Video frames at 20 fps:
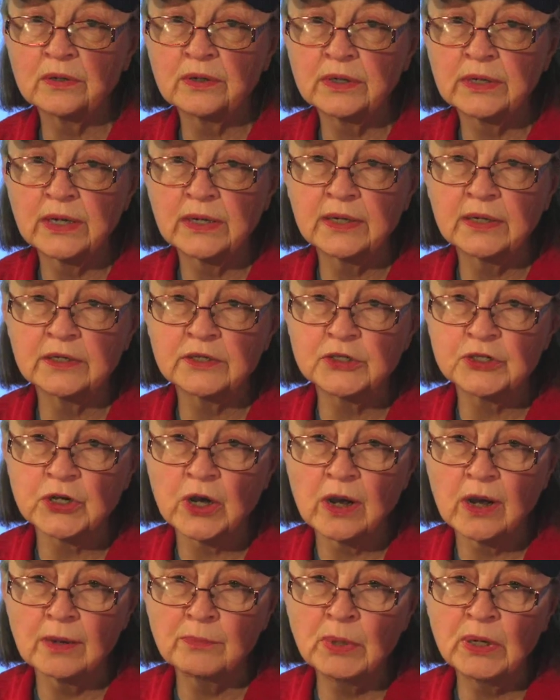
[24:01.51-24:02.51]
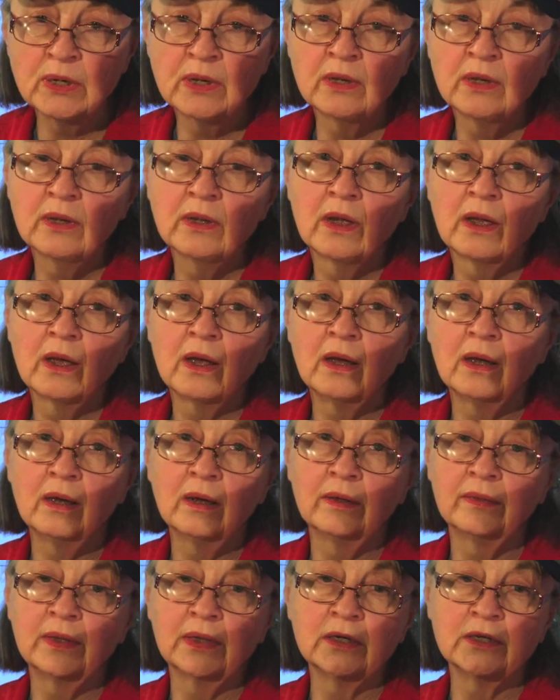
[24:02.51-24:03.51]
and getting a job
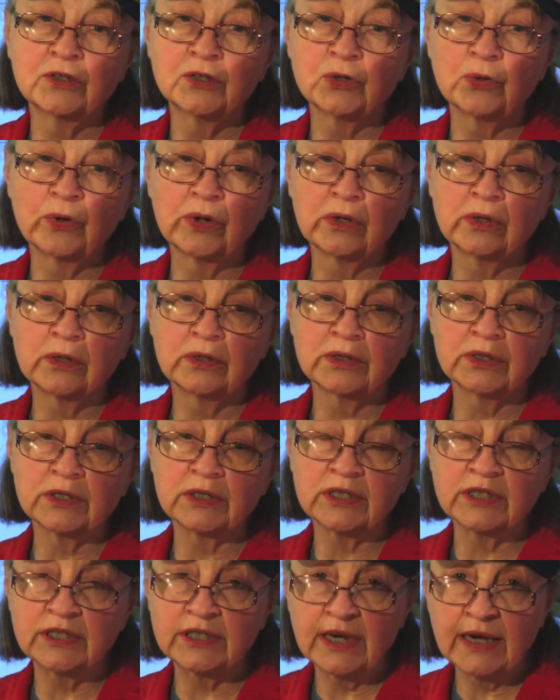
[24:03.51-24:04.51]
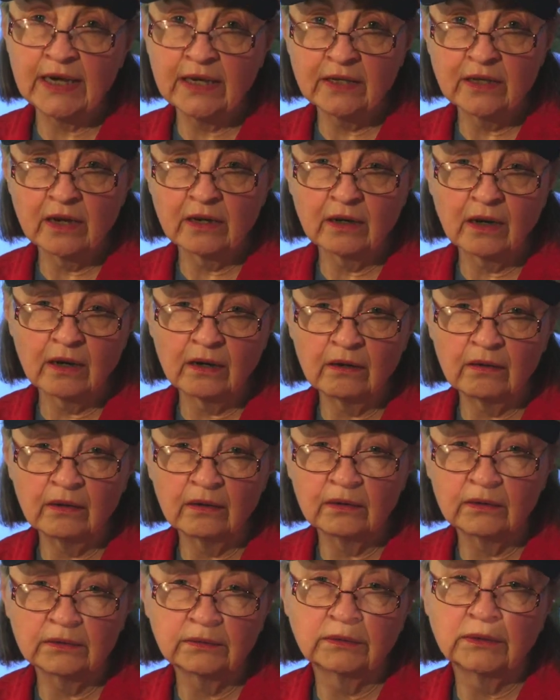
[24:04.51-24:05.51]
that is going to sustain
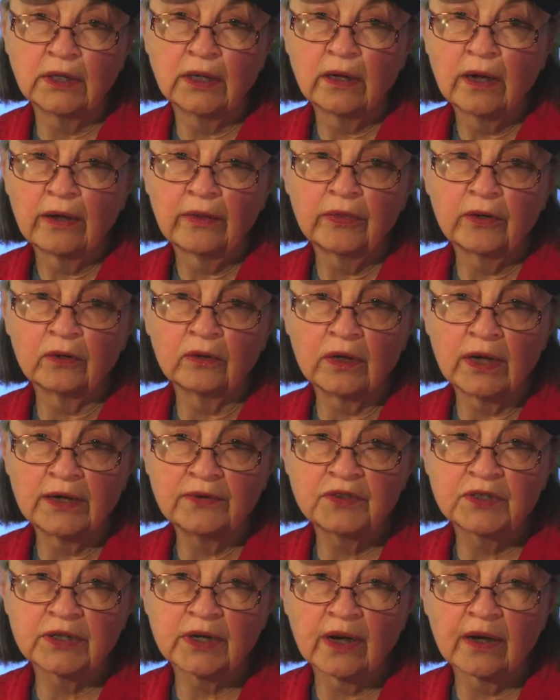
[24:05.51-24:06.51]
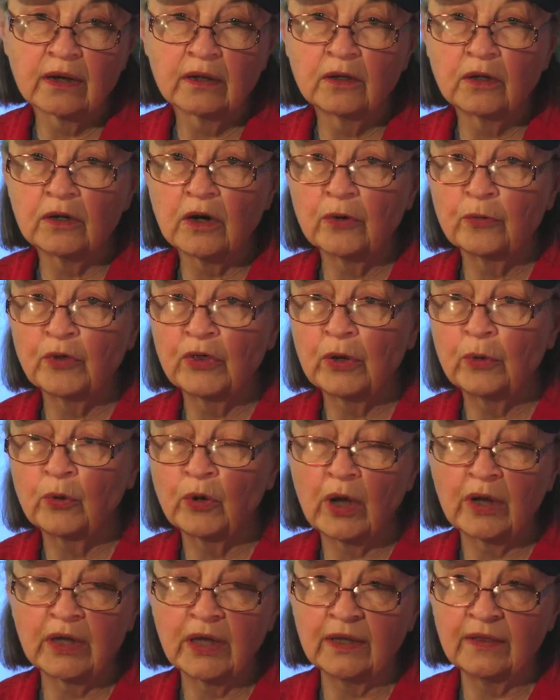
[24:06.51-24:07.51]
their lifestyle, or
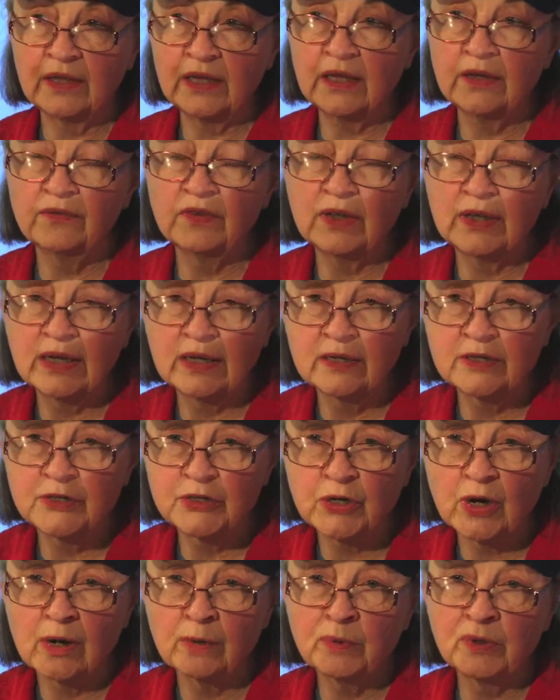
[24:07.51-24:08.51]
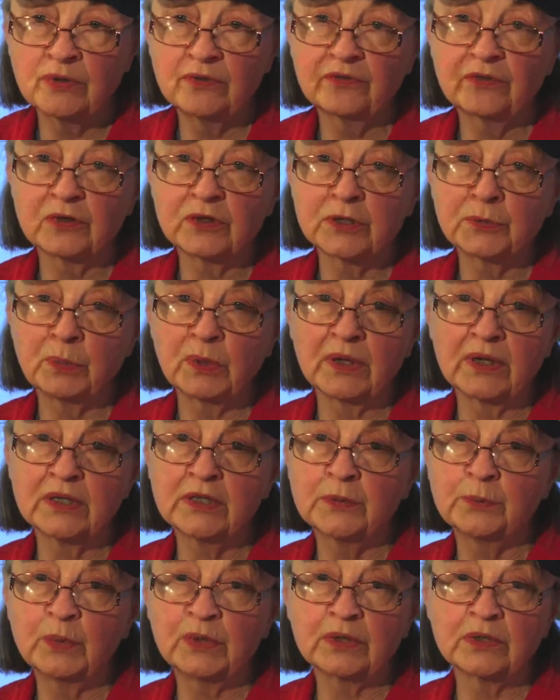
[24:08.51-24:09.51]
can they even get a job in the first
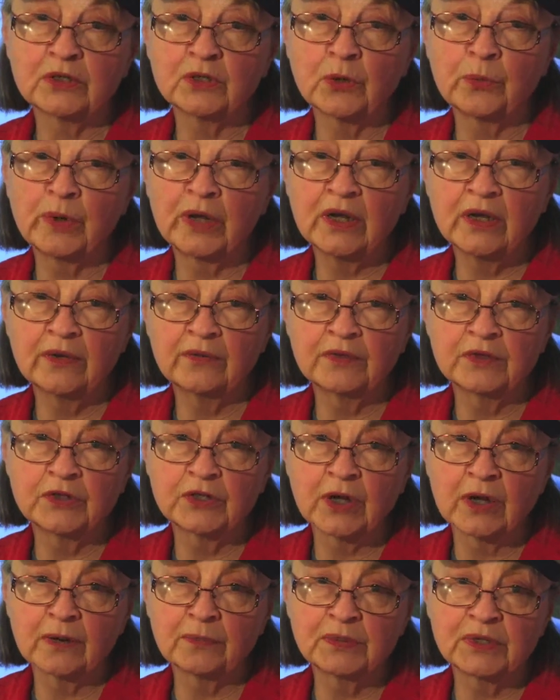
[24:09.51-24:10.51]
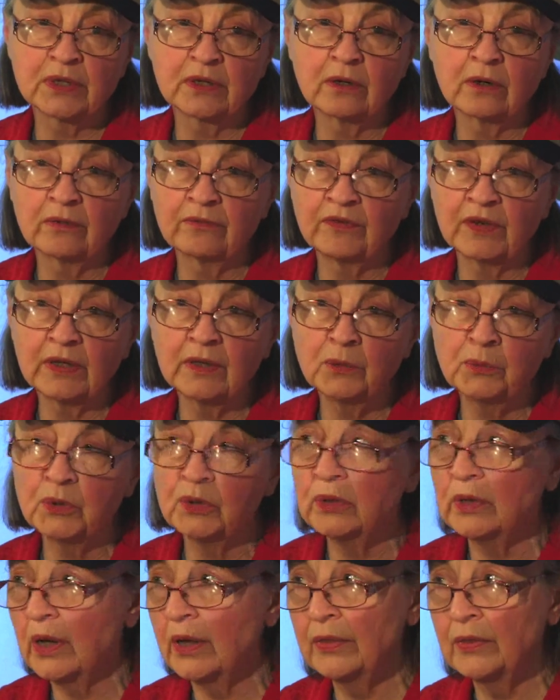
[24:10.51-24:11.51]
place? But so many of the jobs that are
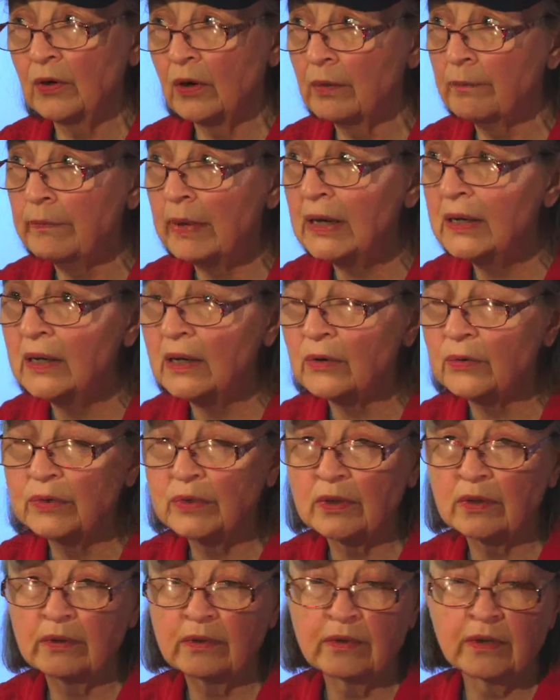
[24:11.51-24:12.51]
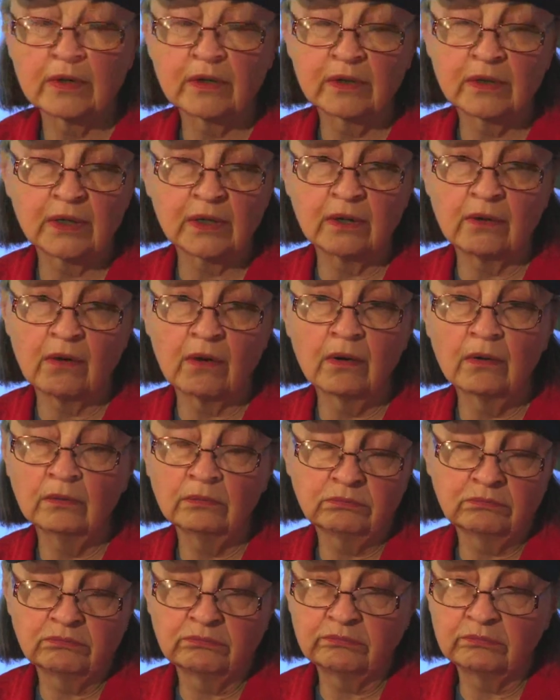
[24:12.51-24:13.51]
available, and there are many out there that are
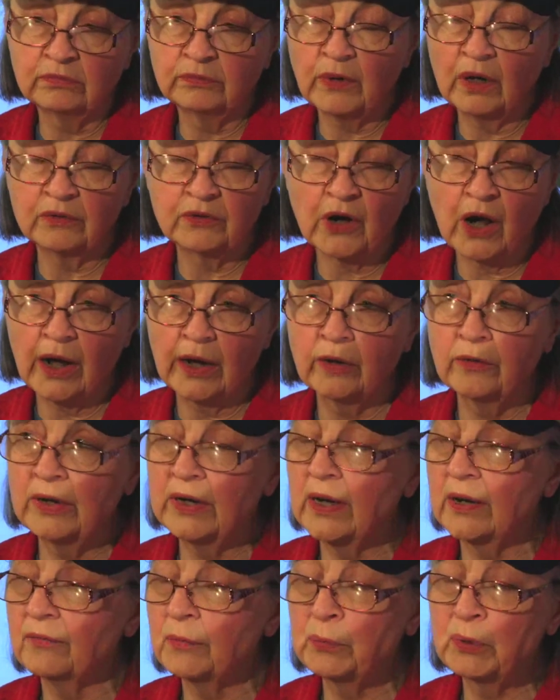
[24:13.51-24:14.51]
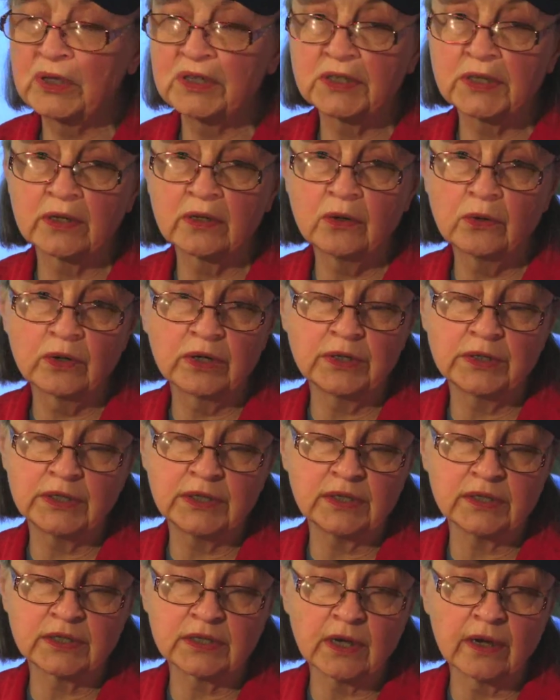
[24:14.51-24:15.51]
hiring every place I go. You
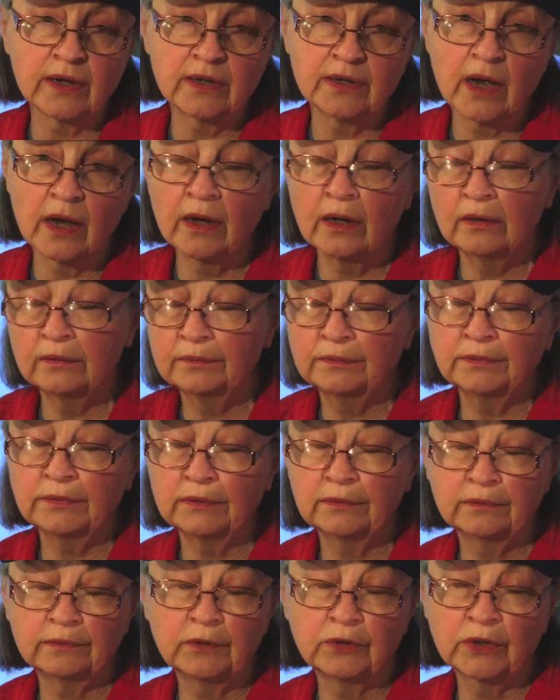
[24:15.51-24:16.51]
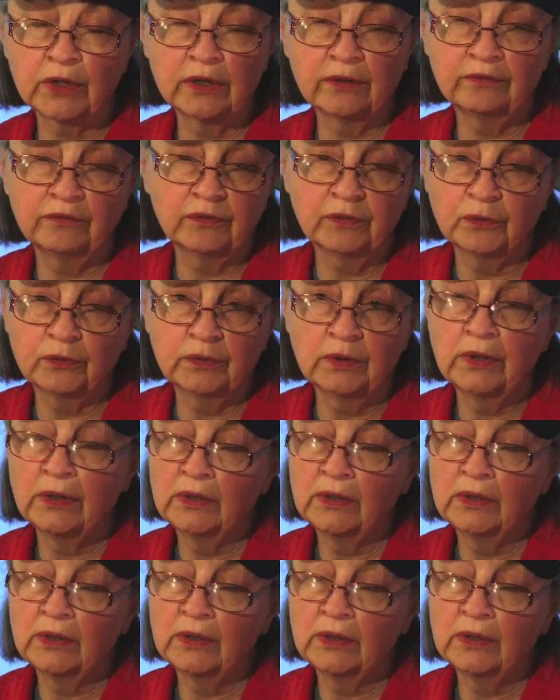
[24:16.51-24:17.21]
see a sign looking for